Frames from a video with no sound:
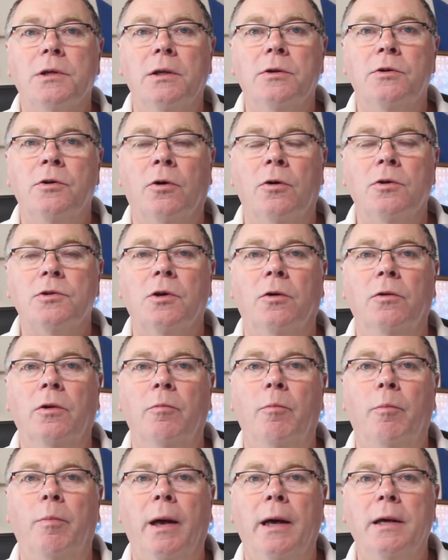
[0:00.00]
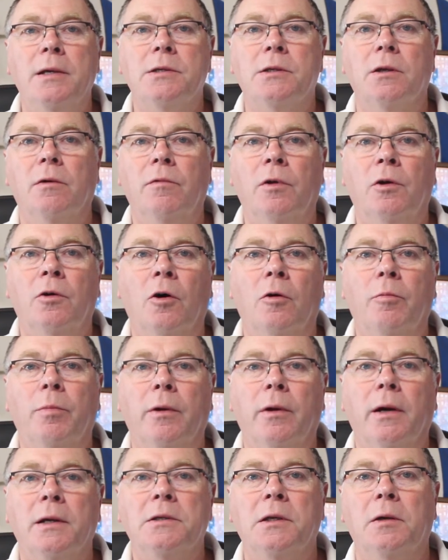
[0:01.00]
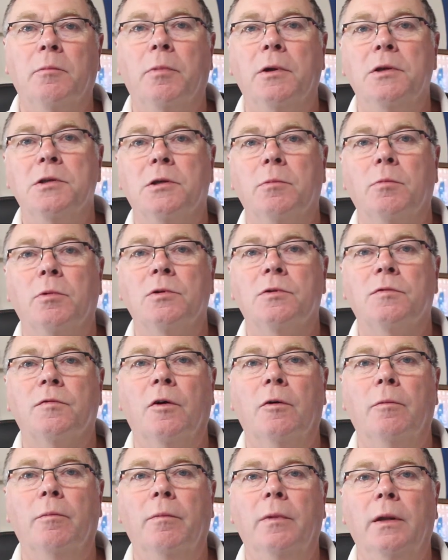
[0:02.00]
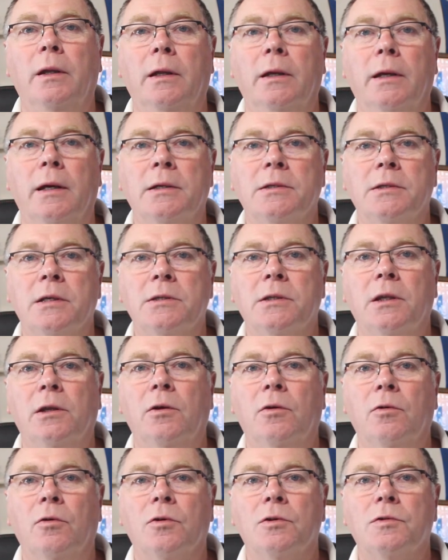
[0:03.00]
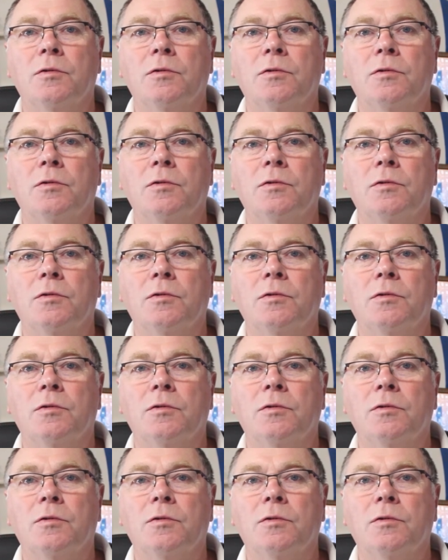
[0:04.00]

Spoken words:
it draws on the best of the copywriting principles from the existing course,